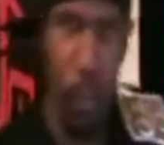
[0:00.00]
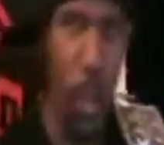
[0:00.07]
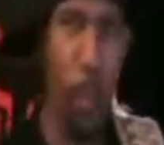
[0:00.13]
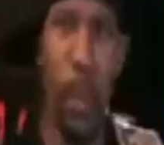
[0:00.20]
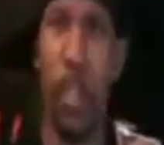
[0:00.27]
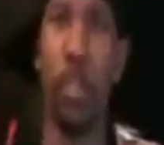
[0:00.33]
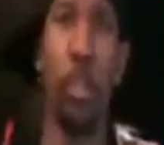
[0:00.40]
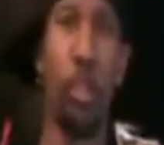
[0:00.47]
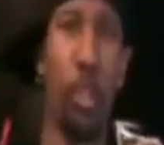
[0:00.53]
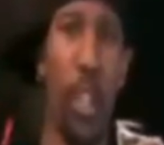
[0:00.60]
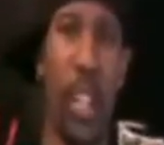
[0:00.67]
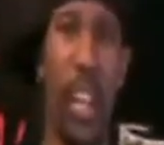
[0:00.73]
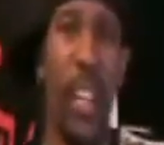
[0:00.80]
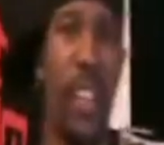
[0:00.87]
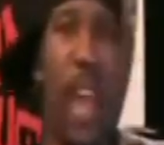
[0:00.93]
make sure you
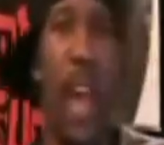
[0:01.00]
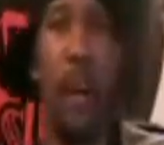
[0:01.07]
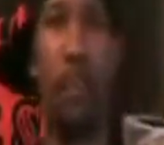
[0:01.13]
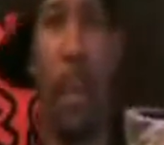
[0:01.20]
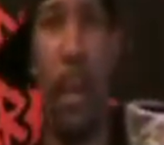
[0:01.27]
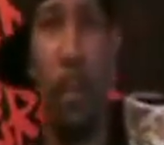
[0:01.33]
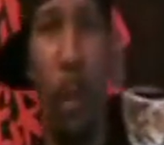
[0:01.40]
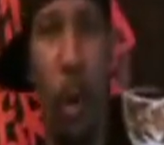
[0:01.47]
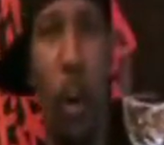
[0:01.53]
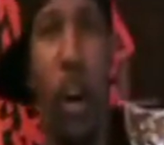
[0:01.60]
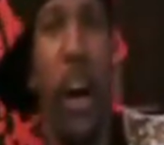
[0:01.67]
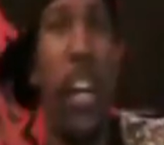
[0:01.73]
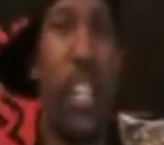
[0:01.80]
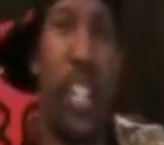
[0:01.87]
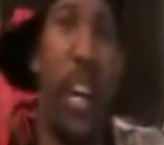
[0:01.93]
look at that a bit more.
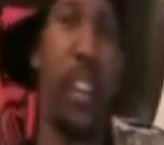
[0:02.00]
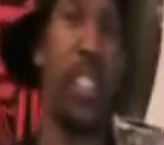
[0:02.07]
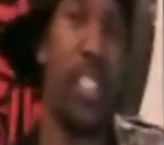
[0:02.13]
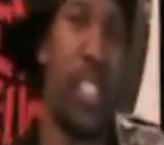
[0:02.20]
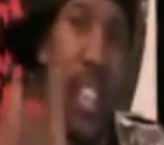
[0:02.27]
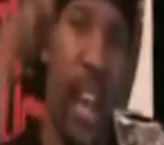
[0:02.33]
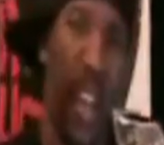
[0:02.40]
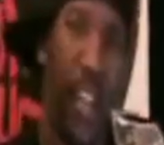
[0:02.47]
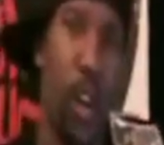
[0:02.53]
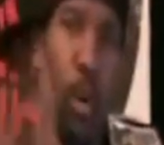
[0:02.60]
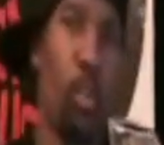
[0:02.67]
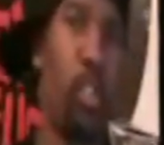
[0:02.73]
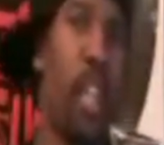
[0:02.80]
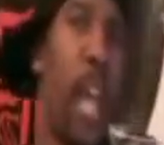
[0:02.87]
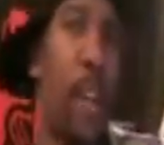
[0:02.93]
Shout out to Scott and the whole
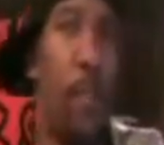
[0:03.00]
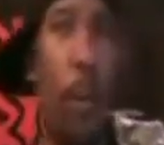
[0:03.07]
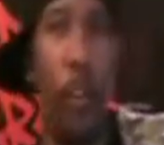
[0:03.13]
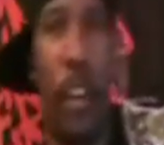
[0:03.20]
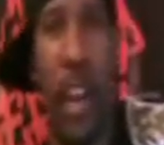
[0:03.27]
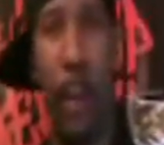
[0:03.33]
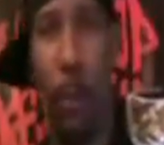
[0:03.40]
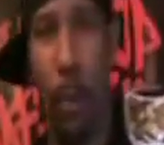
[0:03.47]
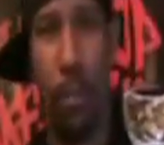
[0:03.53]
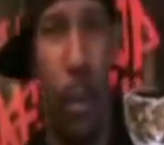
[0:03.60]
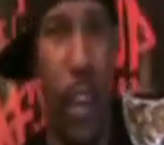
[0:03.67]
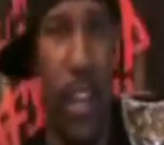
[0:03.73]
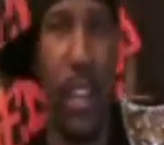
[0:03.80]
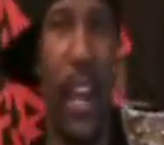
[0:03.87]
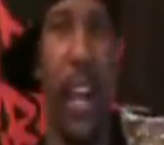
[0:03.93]
staff over there with
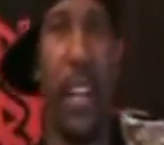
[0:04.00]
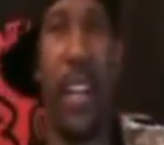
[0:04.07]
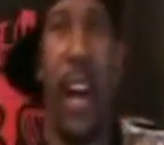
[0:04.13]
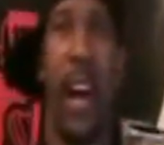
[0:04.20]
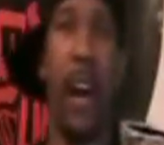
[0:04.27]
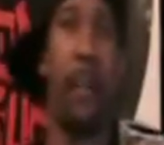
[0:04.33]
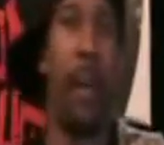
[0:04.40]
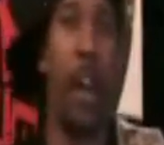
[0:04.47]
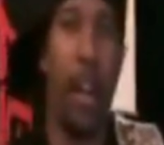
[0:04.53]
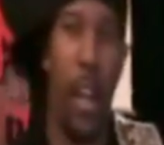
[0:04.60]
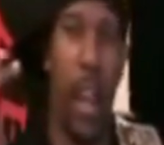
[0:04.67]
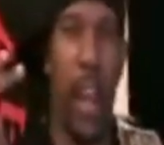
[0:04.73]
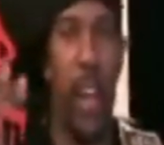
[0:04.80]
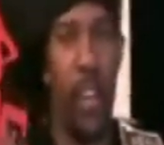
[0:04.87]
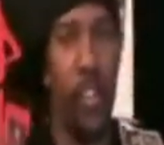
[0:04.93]
Bringit.com.
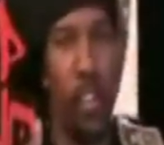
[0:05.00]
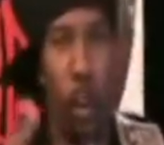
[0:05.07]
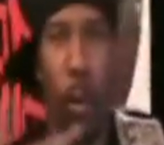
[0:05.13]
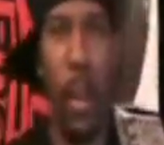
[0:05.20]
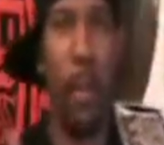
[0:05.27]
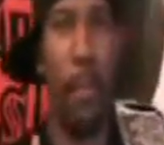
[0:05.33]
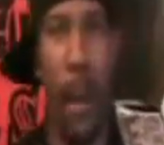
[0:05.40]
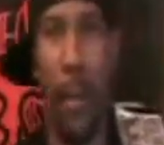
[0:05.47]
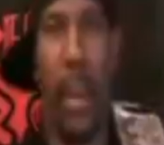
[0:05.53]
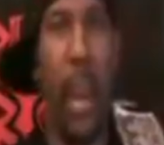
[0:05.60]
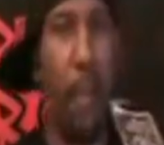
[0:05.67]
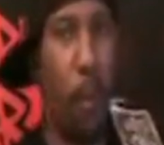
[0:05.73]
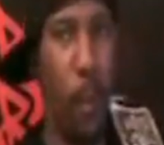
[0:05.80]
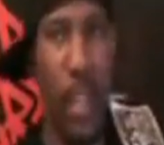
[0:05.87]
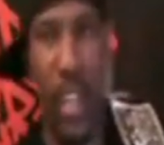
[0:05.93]
And, you know, Hip Hop
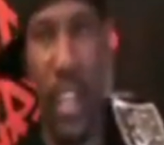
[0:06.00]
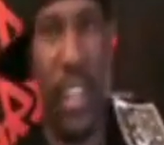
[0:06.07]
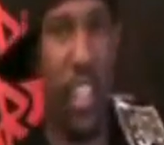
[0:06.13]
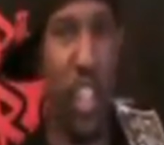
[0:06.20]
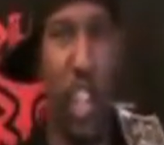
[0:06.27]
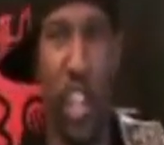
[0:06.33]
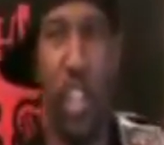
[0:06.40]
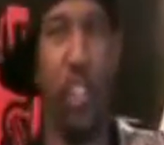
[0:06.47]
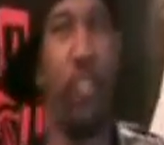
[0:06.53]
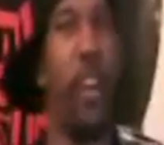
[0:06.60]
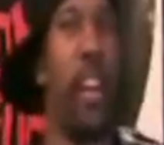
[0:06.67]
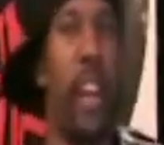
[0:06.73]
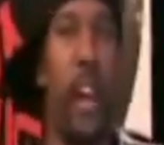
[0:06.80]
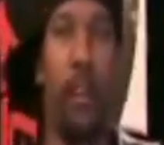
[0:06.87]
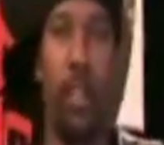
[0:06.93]
Gamer, we in conjunction right
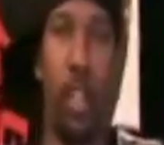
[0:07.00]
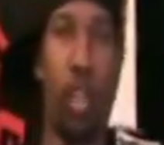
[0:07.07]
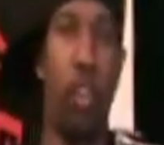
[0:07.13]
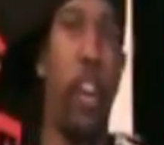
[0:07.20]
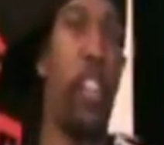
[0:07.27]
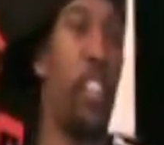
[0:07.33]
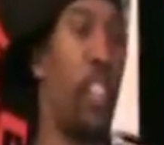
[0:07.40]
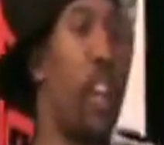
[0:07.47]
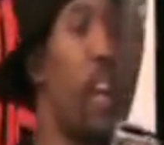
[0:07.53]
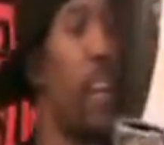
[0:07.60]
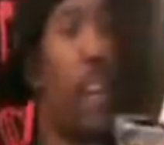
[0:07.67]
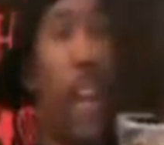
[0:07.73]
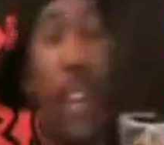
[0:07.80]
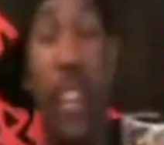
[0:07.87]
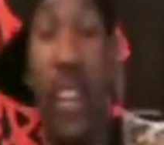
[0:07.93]
now. It's crazy.
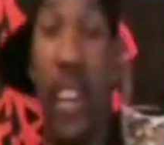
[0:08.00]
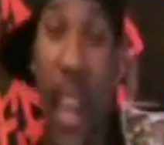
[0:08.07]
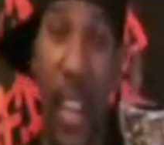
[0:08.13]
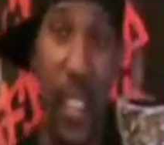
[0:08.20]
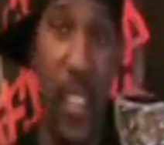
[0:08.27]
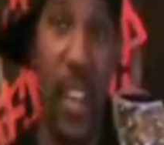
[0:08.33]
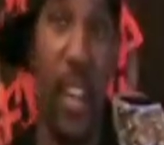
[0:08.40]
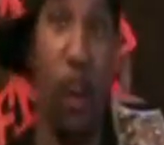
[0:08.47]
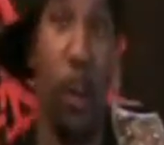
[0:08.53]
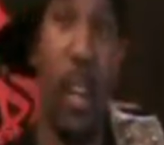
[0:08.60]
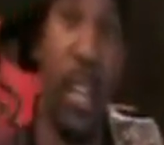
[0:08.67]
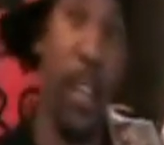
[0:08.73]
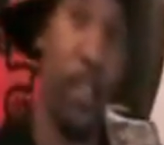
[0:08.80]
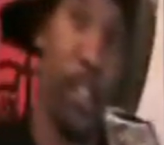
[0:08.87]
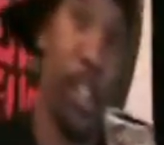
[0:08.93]
Now, the next thing I want to
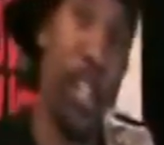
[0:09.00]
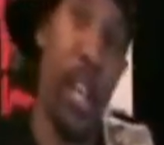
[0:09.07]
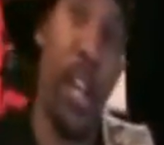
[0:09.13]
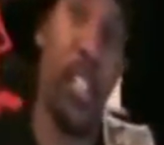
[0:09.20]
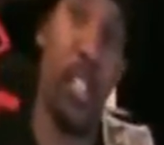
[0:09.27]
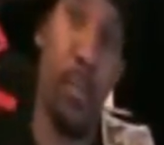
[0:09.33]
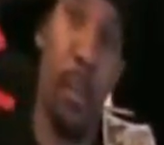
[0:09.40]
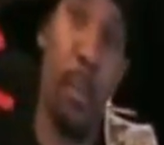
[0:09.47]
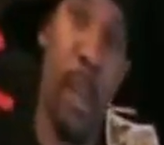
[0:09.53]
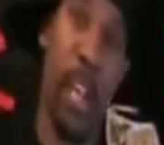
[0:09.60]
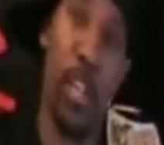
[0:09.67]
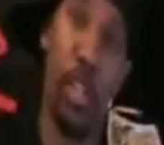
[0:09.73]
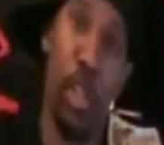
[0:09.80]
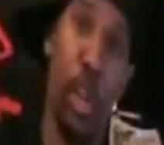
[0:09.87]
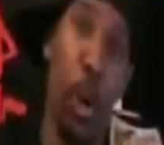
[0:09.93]
give a shout out to my
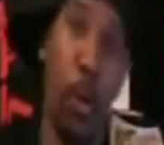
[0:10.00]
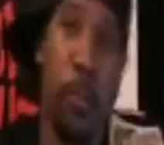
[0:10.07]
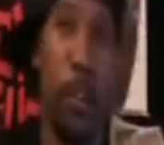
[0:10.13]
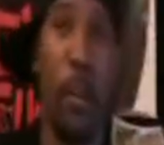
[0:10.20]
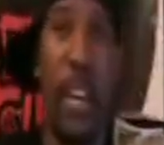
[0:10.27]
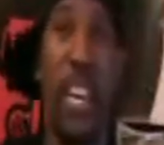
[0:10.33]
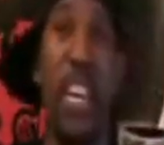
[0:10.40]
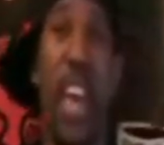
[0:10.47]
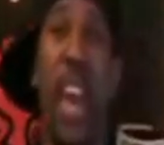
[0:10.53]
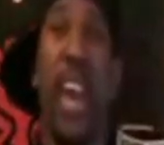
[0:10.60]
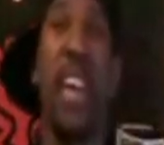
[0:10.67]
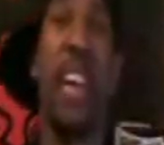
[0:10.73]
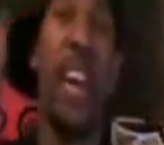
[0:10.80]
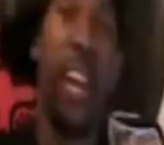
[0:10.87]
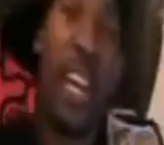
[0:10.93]
man Joe from
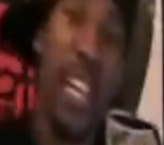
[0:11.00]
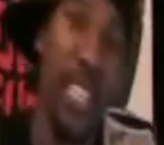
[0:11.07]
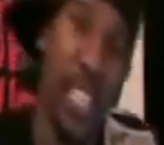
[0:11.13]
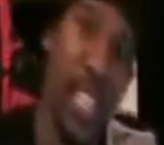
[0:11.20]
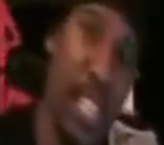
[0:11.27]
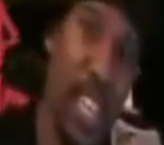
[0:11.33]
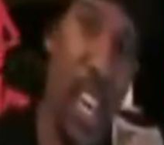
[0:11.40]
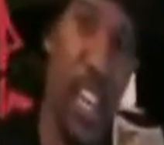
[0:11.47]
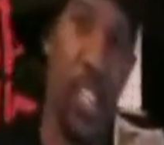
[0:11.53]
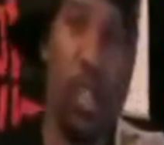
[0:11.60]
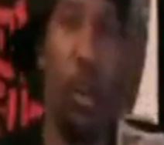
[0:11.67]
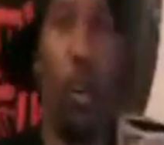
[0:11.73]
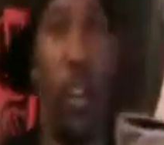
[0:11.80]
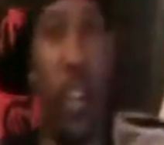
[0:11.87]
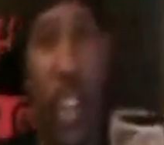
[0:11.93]
EA. He's a guest
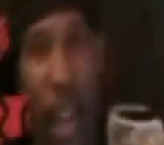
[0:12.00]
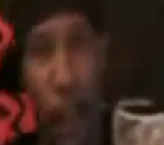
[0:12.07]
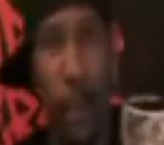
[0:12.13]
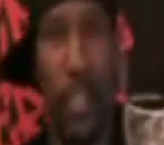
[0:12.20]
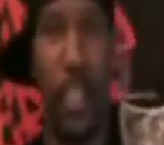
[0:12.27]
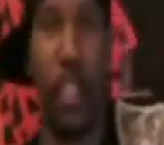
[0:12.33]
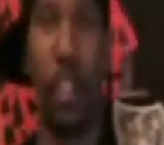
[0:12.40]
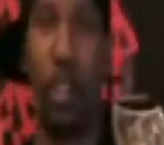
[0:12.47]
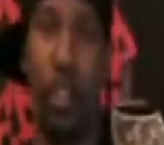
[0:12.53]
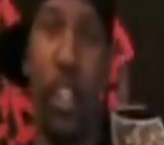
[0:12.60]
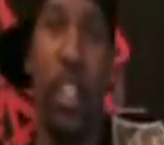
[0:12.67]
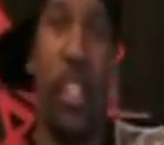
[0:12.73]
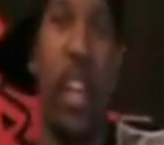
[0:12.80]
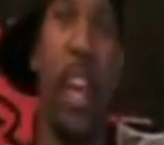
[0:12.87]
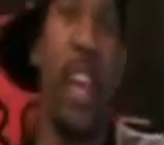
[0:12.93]
on Gamers in the Street
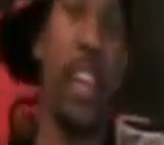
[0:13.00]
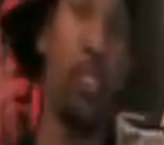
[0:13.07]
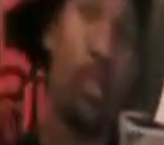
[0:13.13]
today. And you're